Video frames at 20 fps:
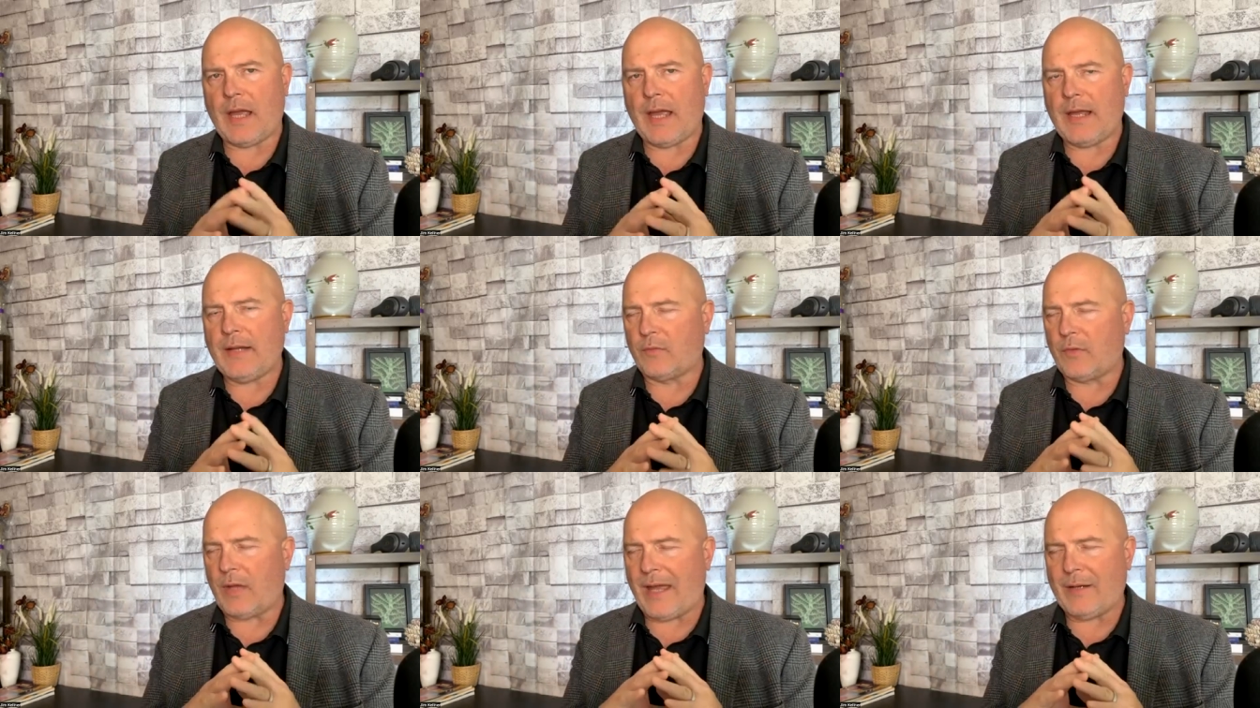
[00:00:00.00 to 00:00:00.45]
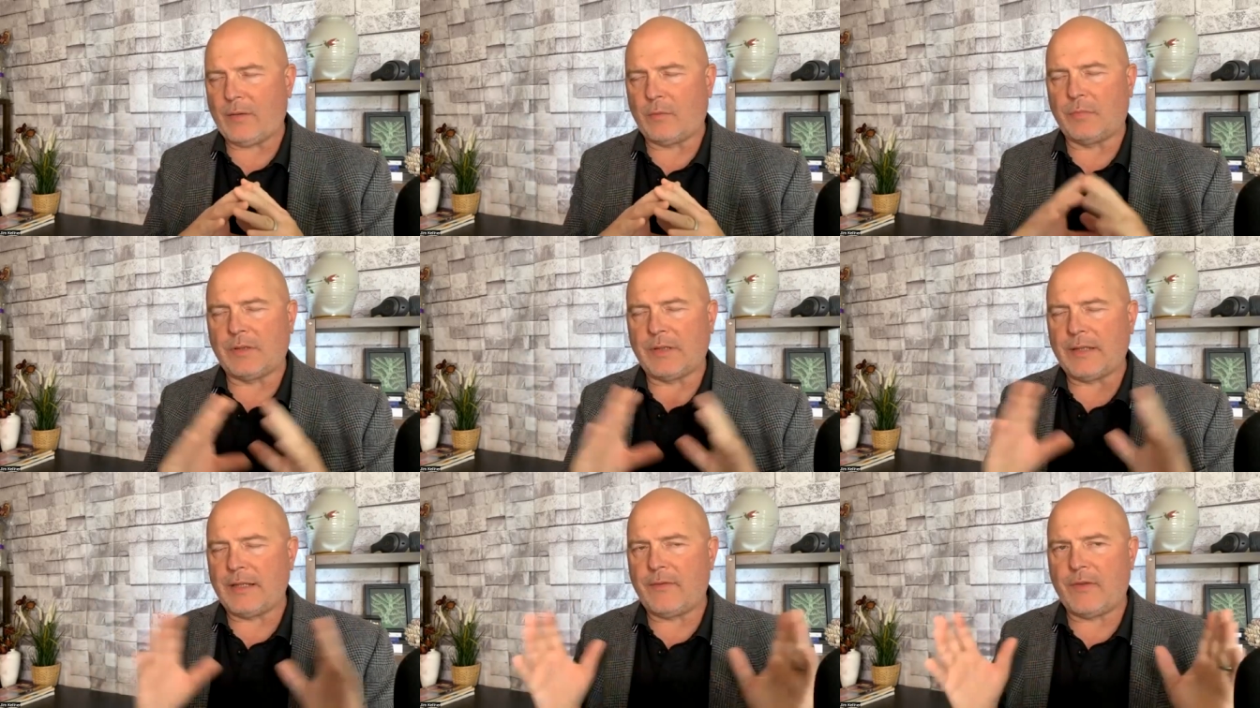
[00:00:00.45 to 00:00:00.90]
I don't I don't
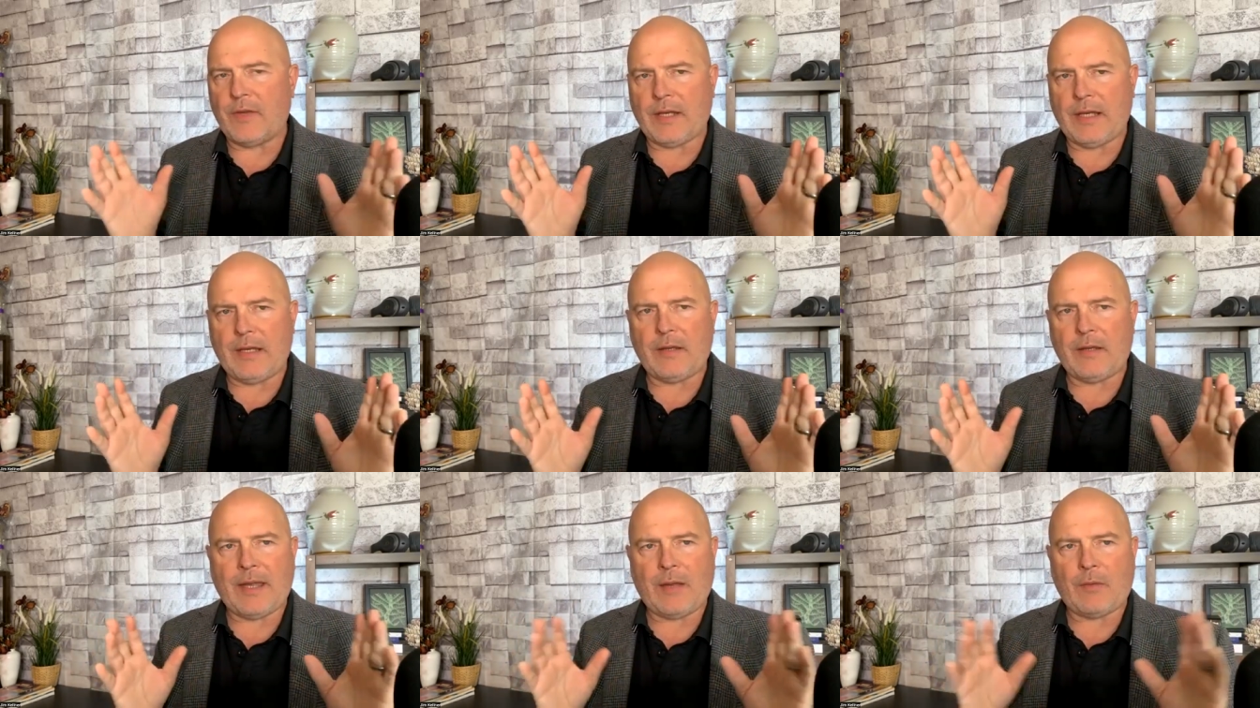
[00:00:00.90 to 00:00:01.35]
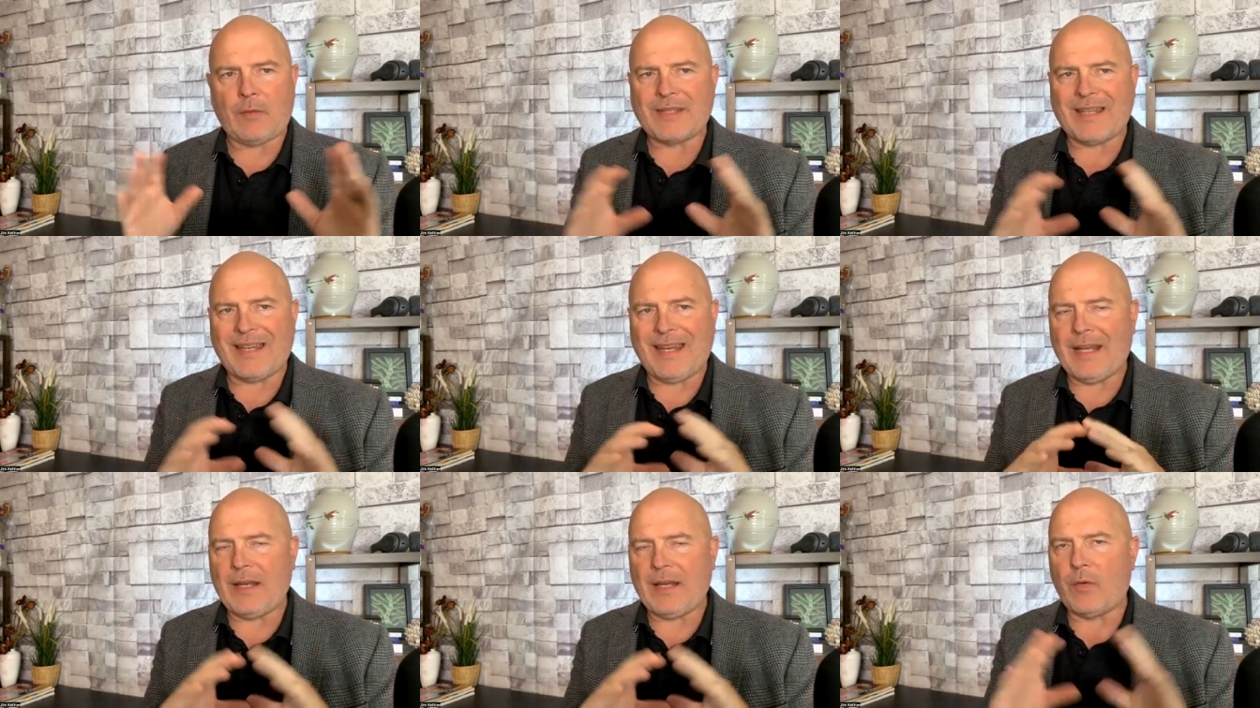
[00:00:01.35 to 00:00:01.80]
believe that he, that
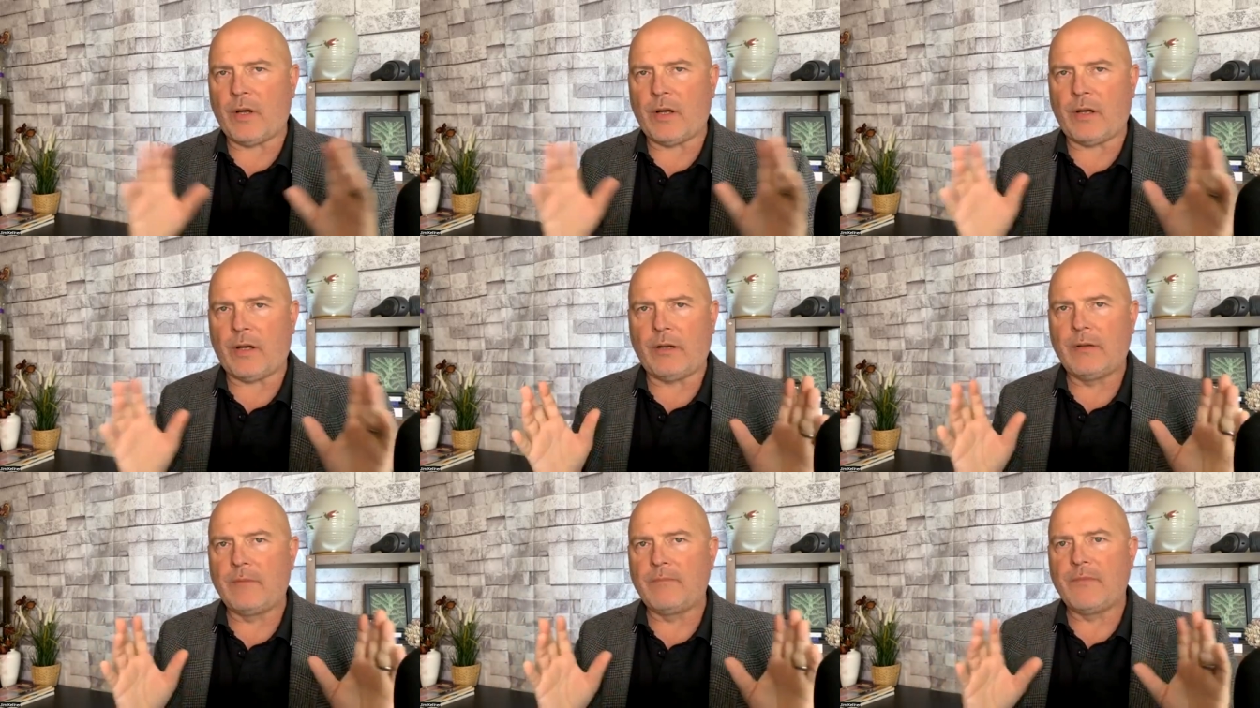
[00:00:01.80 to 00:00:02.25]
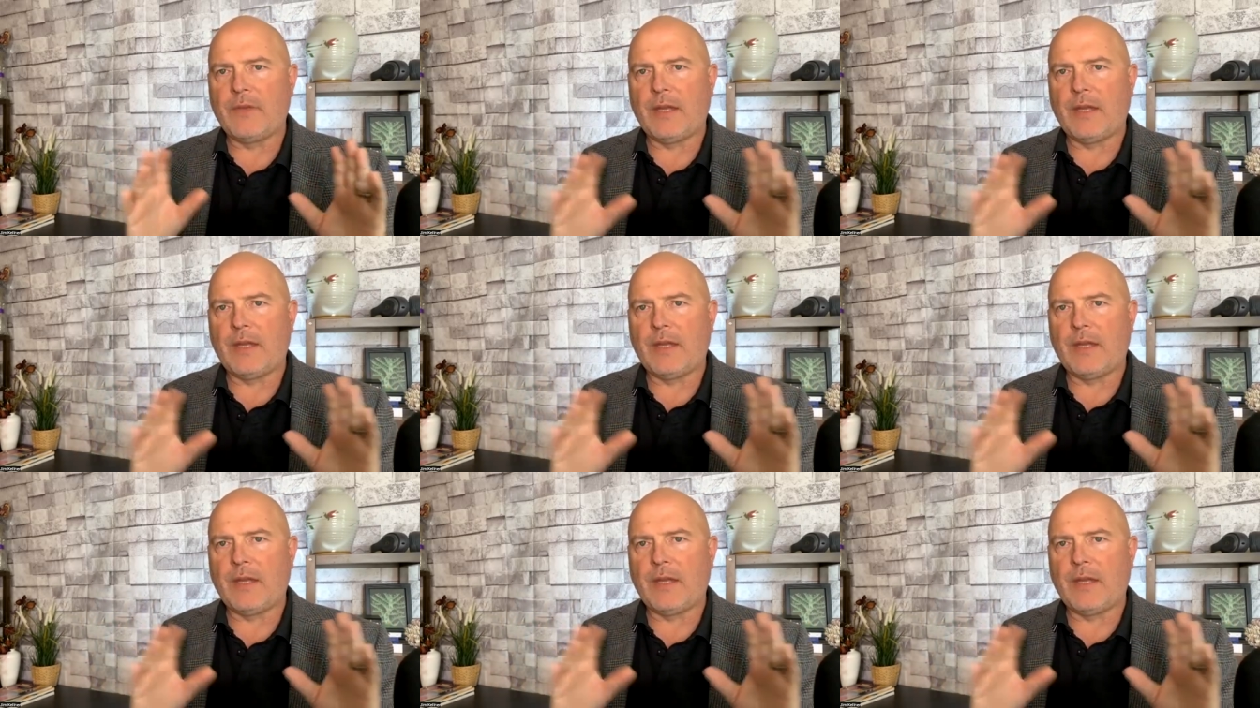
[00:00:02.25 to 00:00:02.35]
was anywhere